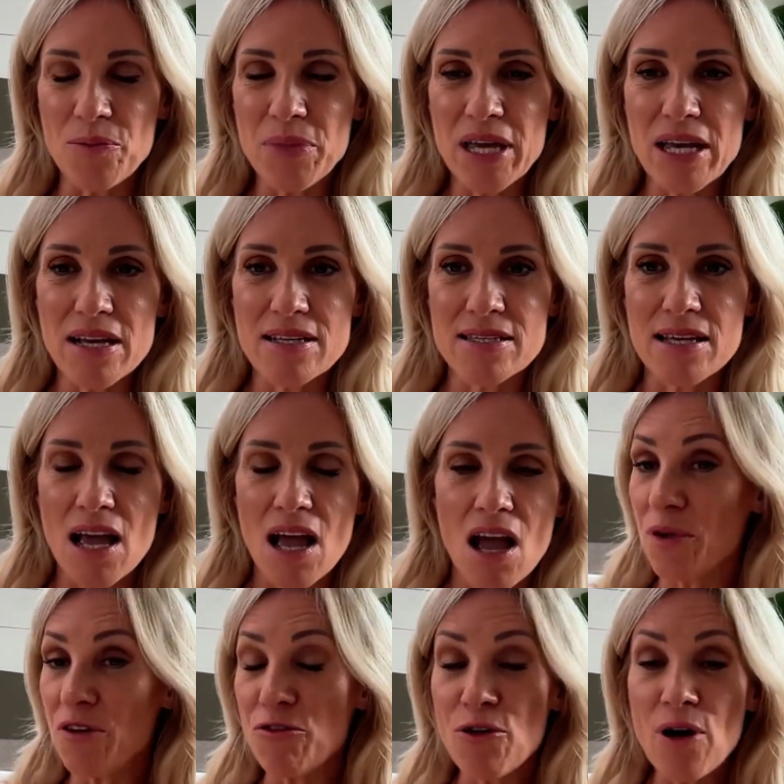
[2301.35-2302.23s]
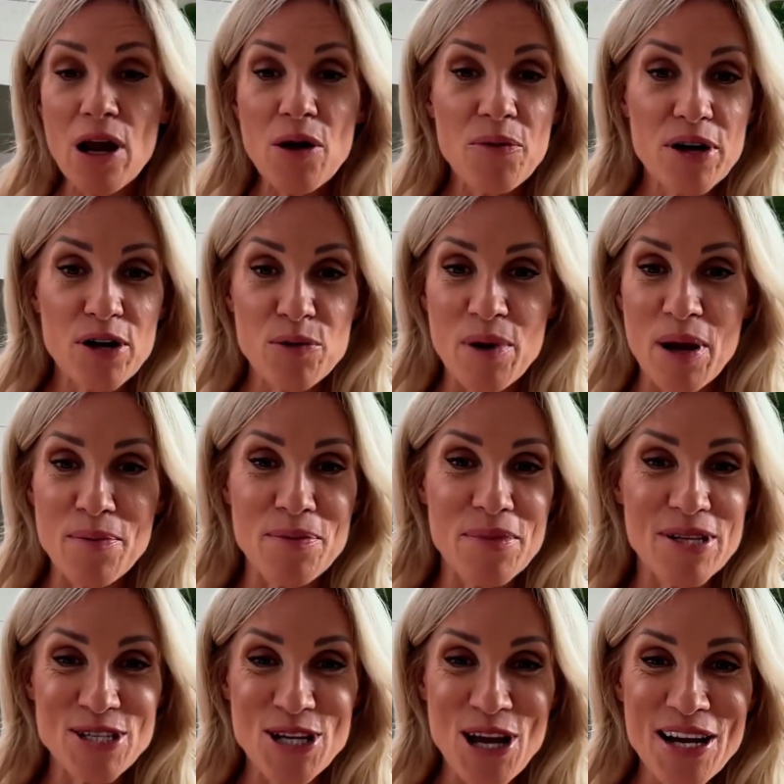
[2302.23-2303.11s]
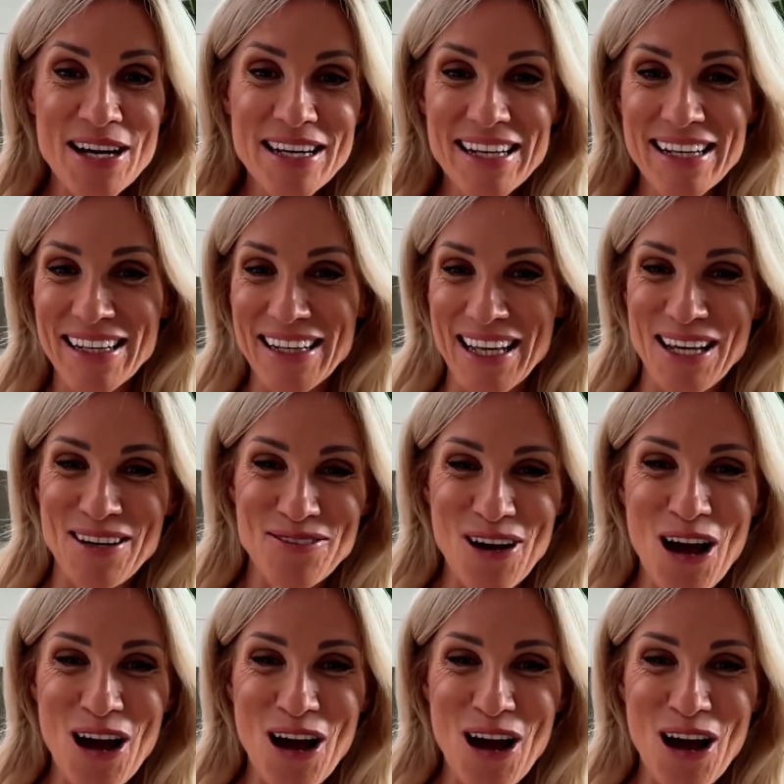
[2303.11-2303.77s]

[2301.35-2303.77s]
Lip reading: Because before I went on my maternity leave,